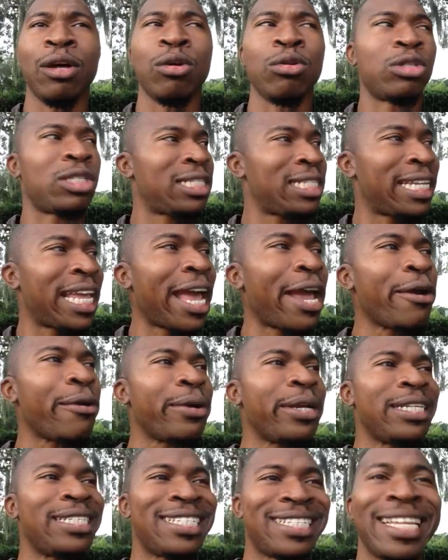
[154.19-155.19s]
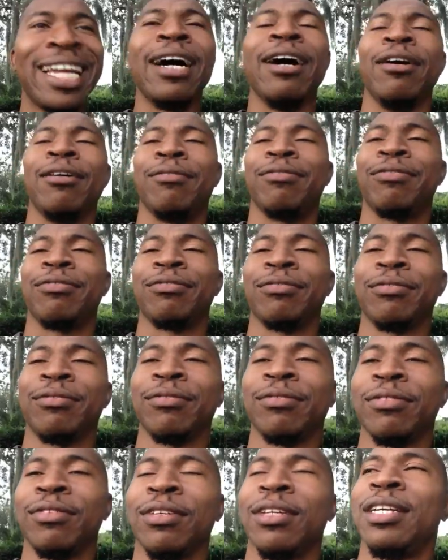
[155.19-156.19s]
scary stuff,
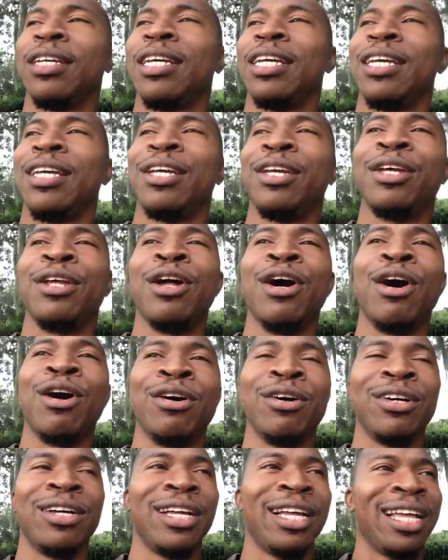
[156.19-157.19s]
you know.